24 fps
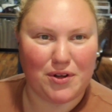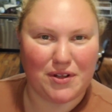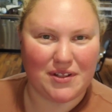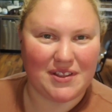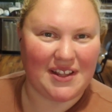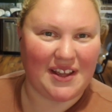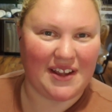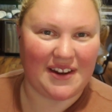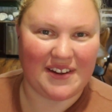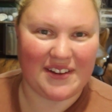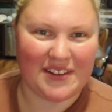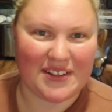good
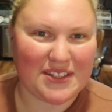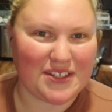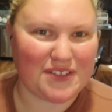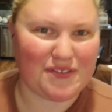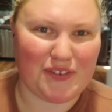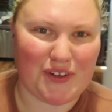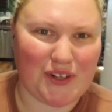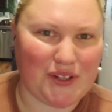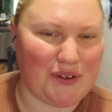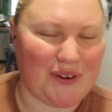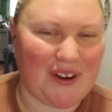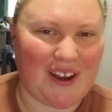that is
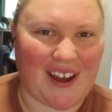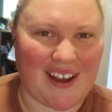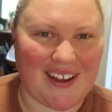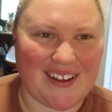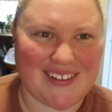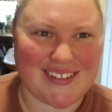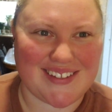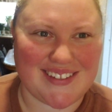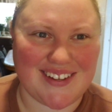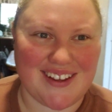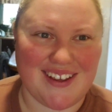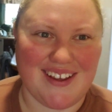for you
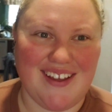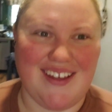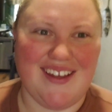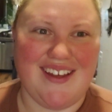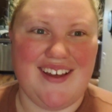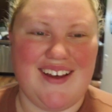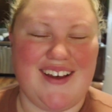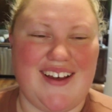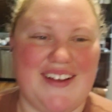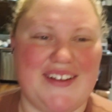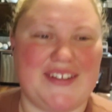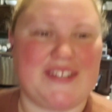guys.
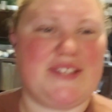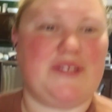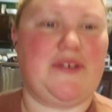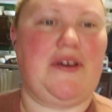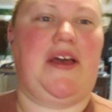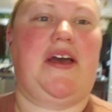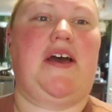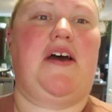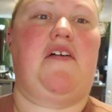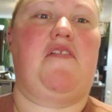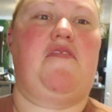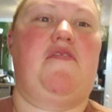I also
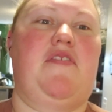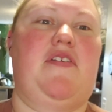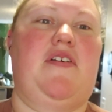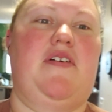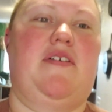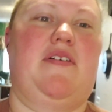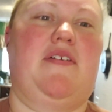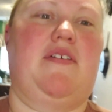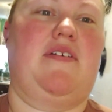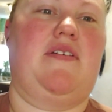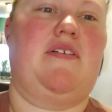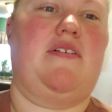have,
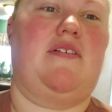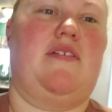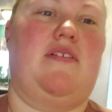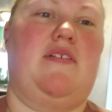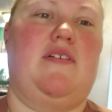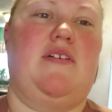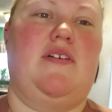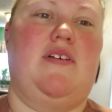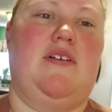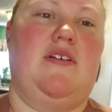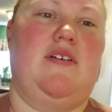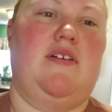
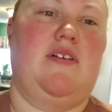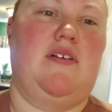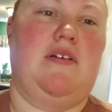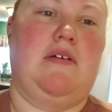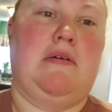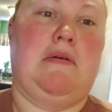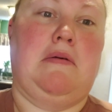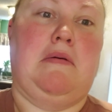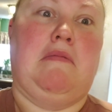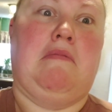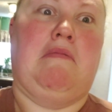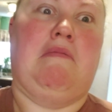
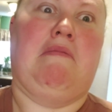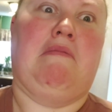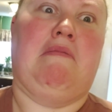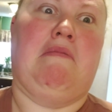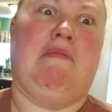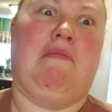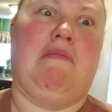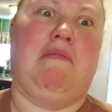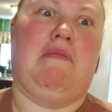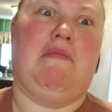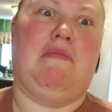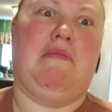
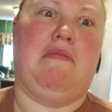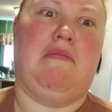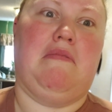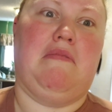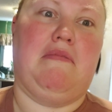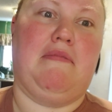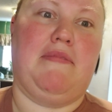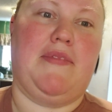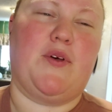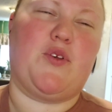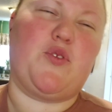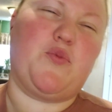that
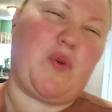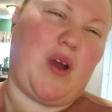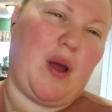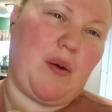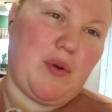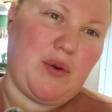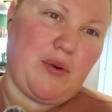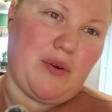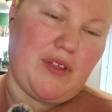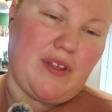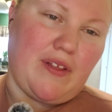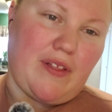was
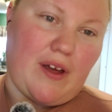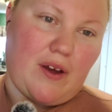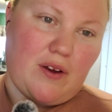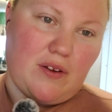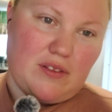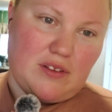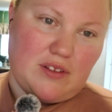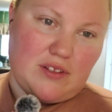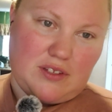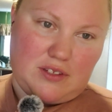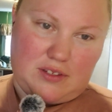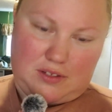probably really
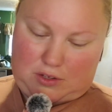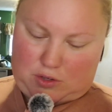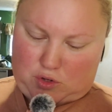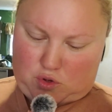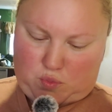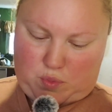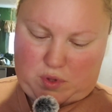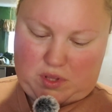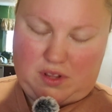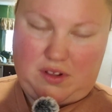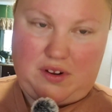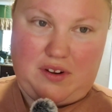loud, this
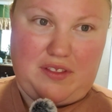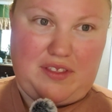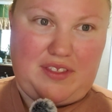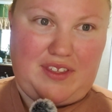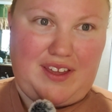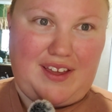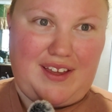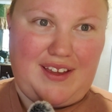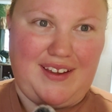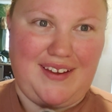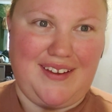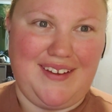stupid little
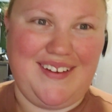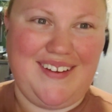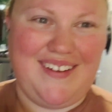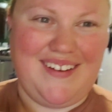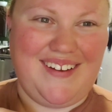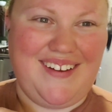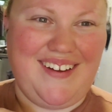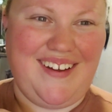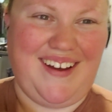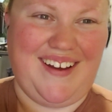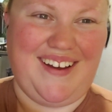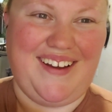thing.
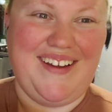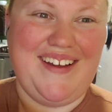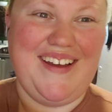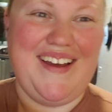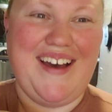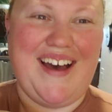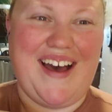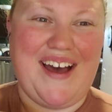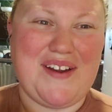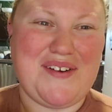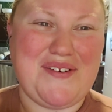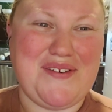
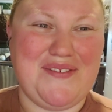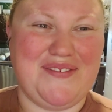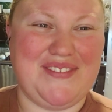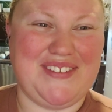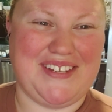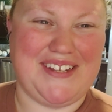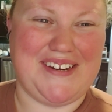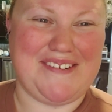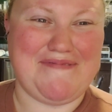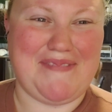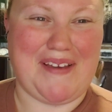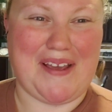I don't know if it's
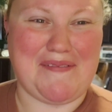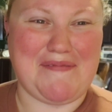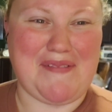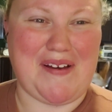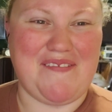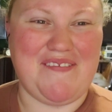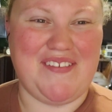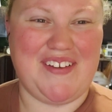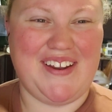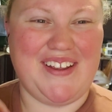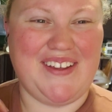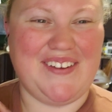going to make my
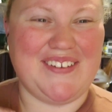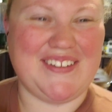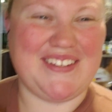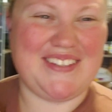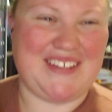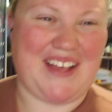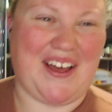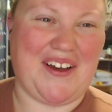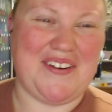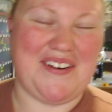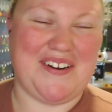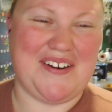video
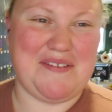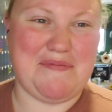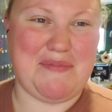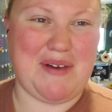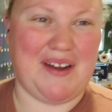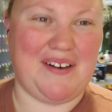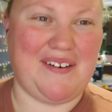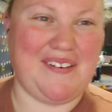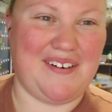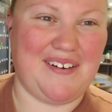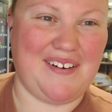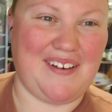sound any
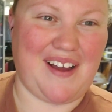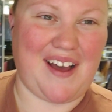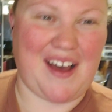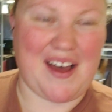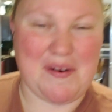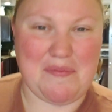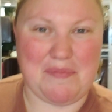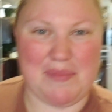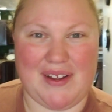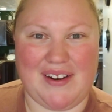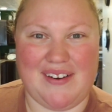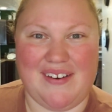better or
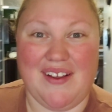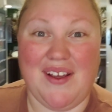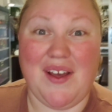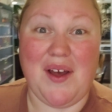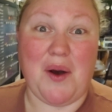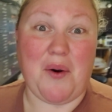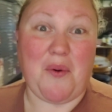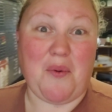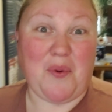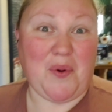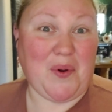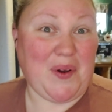not, but
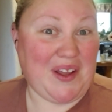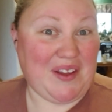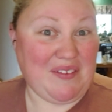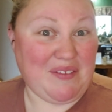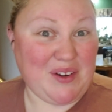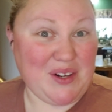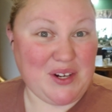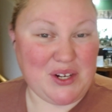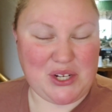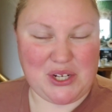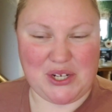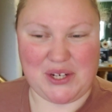we'll give
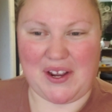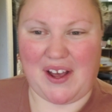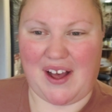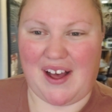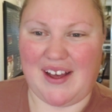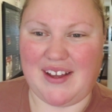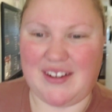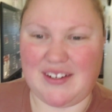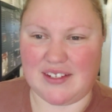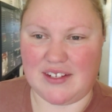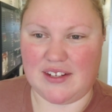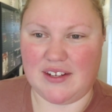it a
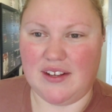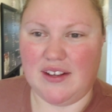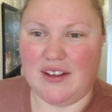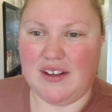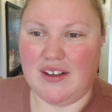shot.